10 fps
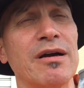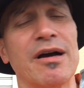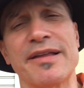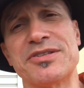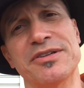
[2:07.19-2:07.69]

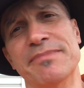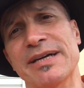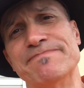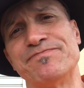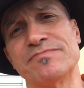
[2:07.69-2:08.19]
Oh, that's good,
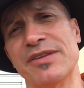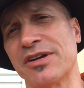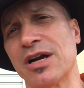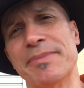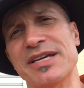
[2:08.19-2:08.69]
man. And the
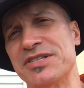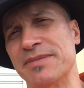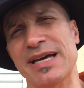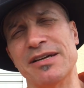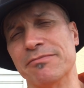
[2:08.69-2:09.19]

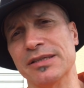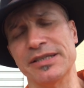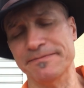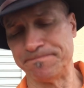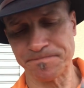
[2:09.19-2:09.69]
carbonation, man, it
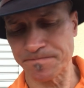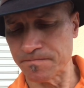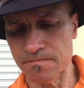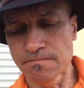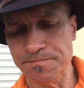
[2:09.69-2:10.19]
really
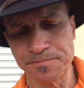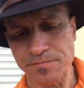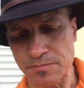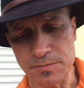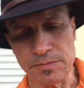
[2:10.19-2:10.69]

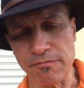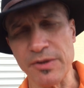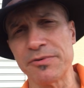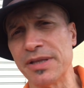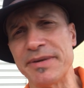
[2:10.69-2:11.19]

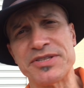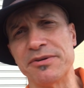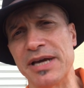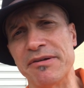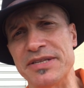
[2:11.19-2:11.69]
makes it
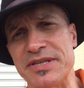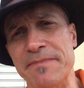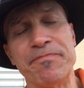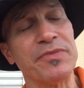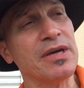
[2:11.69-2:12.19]
go down easy.
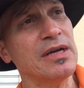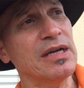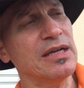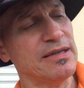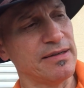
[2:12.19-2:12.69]

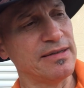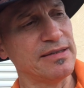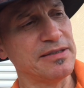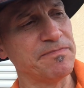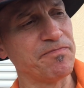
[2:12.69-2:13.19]

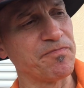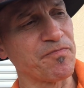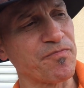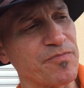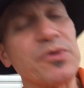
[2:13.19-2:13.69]

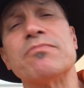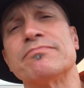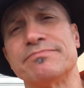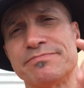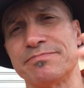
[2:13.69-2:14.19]

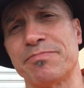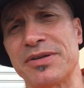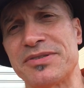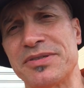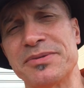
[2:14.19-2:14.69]

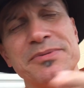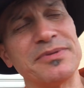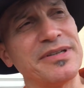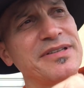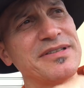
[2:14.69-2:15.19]
Part two
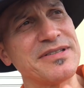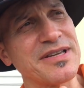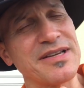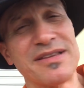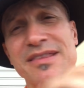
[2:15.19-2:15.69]
is
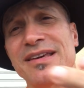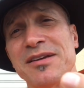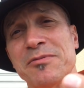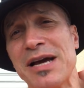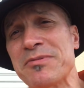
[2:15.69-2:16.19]

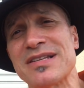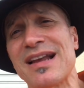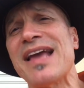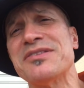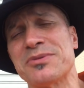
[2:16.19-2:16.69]
thinking when I was in
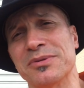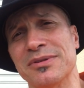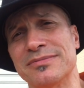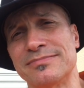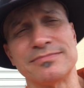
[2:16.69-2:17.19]
high school